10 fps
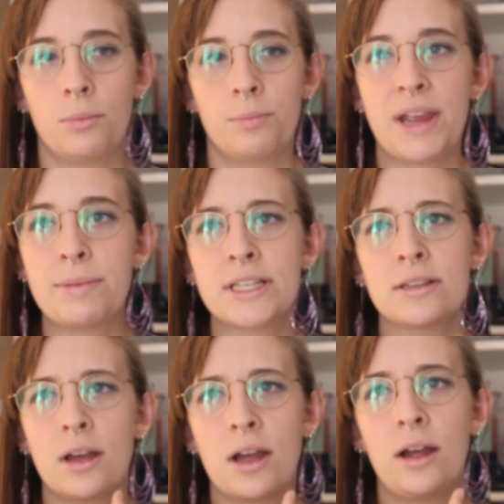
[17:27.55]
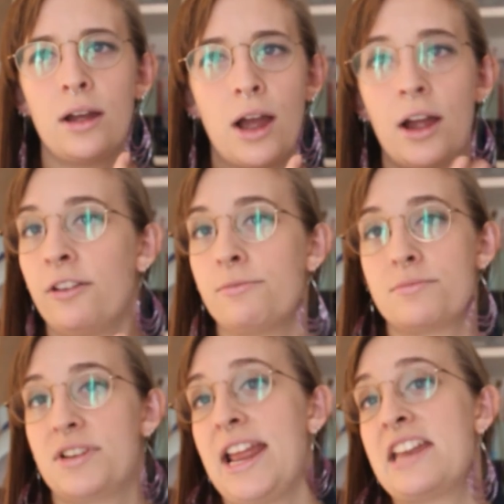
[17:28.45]
babies, I'm
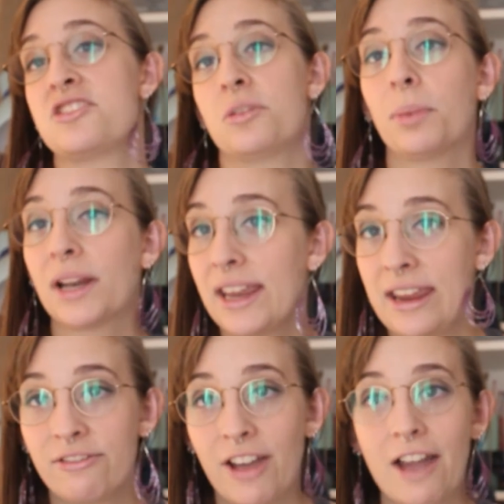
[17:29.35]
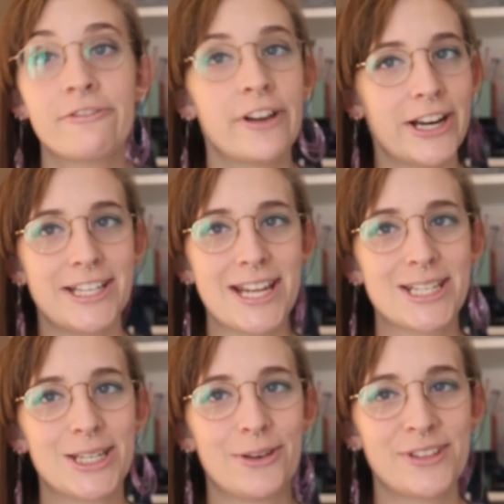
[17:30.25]
led to believe, have very
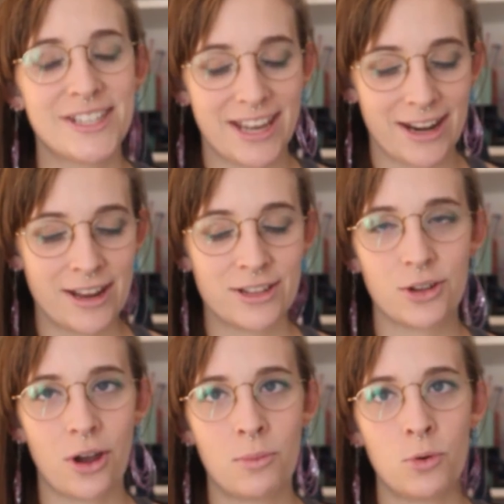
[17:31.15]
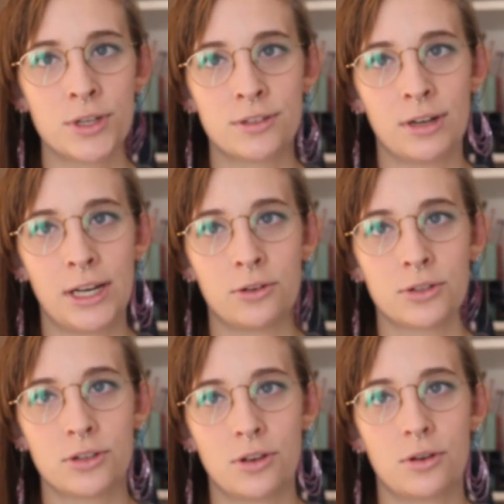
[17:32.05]
sensitive skin, and so I'm always really
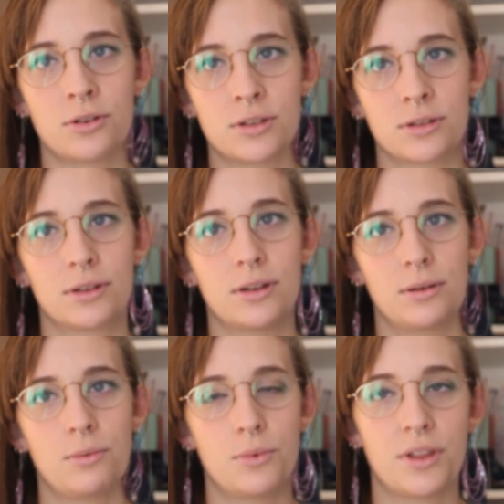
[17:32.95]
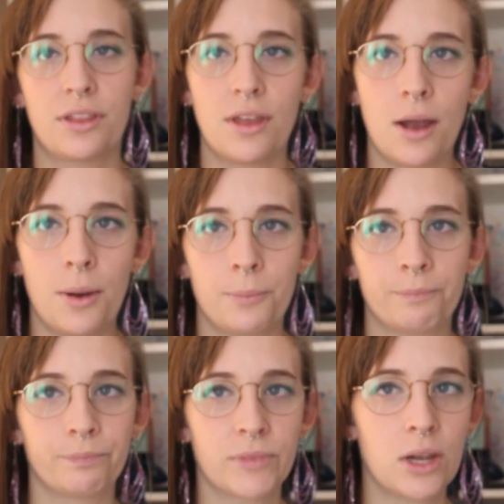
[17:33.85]
concerned with
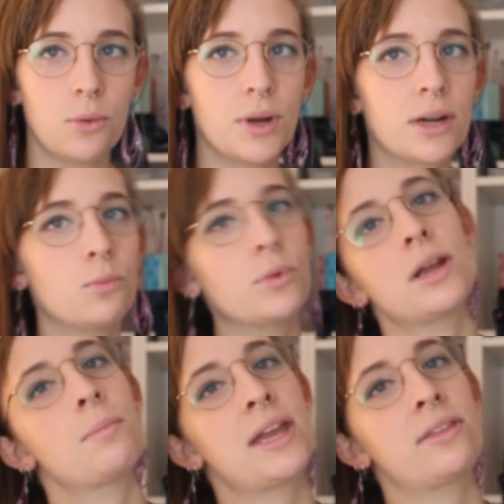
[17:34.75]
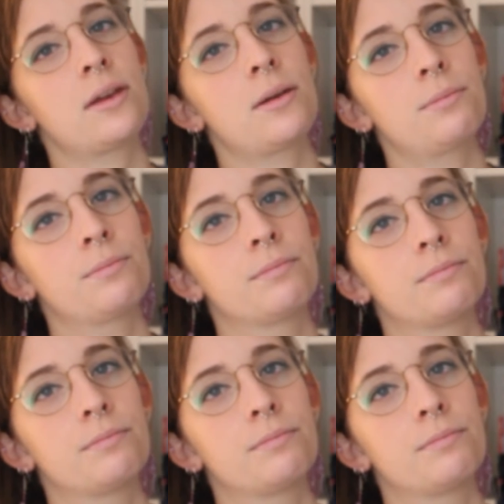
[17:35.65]
when I make them